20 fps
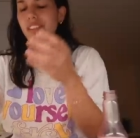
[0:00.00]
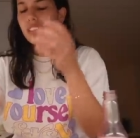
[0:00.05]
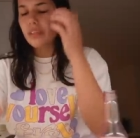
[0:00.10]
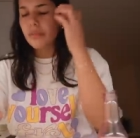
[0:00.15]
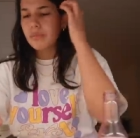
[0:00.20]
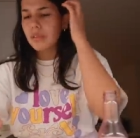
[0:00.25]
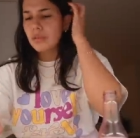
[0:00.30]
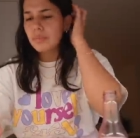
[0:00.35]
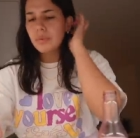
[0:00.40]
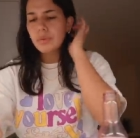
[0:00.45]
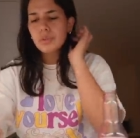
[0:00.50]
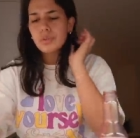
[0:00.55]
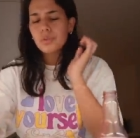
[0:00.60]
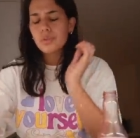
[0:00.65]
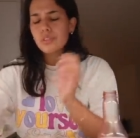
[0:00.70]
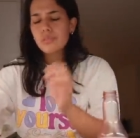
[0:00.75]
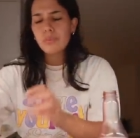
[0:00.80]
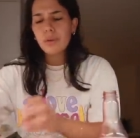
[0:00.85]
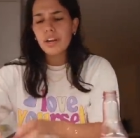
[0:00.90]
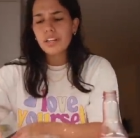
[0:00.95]
Some people use
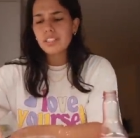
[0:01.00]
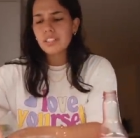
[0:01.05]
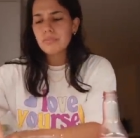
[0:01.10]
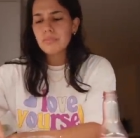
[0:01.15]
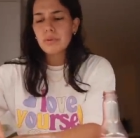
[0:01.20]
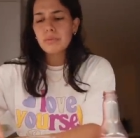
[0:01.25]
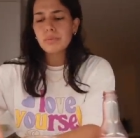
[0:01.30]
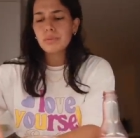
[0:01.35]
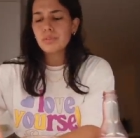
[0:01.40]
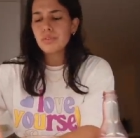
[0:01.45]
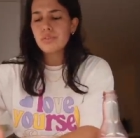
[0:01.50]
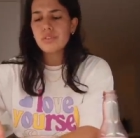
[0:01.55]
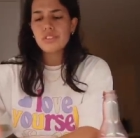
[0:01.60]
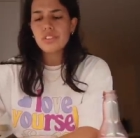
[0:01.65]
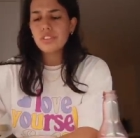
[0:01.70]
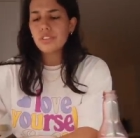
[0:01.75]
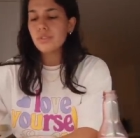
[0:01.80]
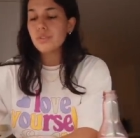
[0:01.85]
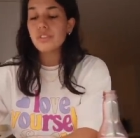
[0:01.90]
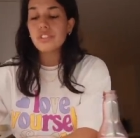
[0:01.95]
Sprite, some people use,
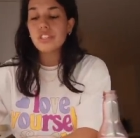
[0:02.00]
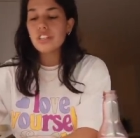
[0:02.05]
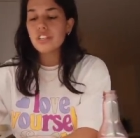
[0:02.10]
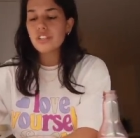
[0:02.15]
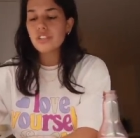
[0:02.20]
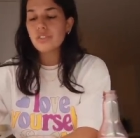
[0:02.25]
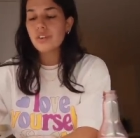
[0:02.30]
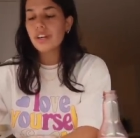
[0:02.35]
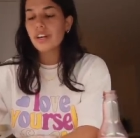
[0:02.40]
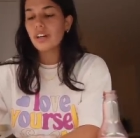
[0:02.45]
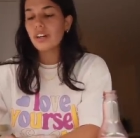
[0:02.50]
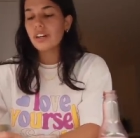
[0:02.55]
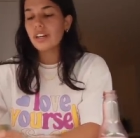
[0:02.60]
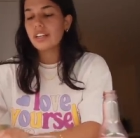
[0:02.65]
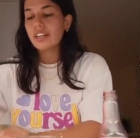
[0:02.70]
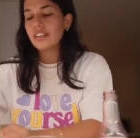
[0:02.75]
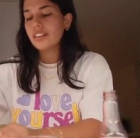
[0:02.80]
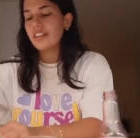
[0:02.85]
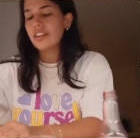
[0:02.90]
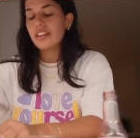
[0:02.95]
use ginger ale. I
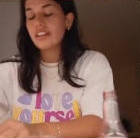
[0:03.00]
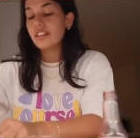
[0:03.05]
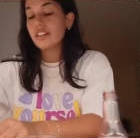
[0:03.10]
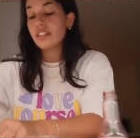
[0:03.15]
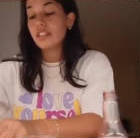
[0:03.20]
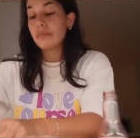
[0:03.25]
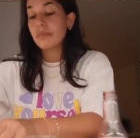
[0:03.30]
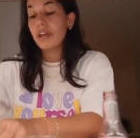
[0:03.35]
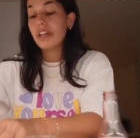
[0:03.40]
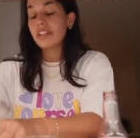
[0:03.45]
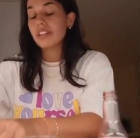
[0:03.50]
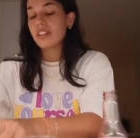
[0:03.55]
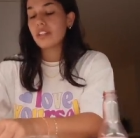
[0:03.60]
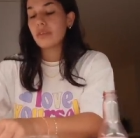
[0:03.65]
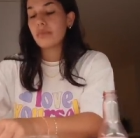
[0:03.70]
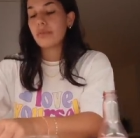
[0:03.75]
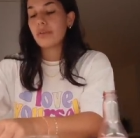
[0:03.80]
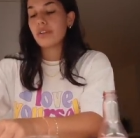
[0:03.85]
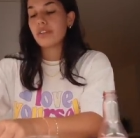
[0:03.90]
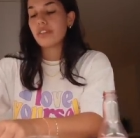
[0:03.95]
think it just depends on
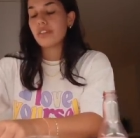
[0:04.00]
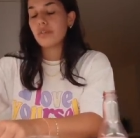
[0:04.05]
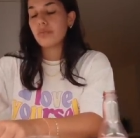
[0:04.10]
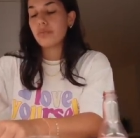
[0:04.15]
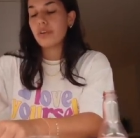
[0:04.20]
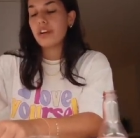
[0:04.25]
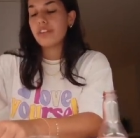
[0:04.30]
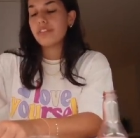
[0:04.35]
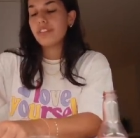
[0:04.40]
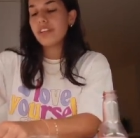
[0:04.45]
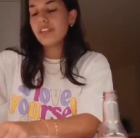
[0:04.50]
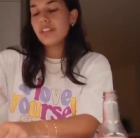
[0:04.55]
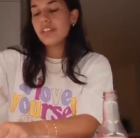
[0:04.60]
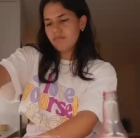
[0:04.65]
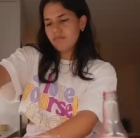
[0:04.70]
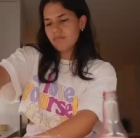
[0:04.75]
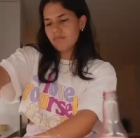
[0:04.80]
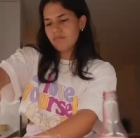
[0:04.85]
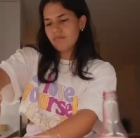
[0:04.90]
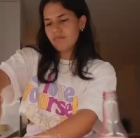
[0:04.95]
your personal
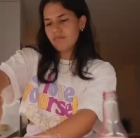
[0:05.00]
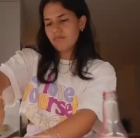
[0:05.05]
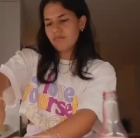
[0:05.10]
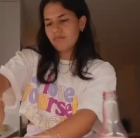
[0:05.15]
preference.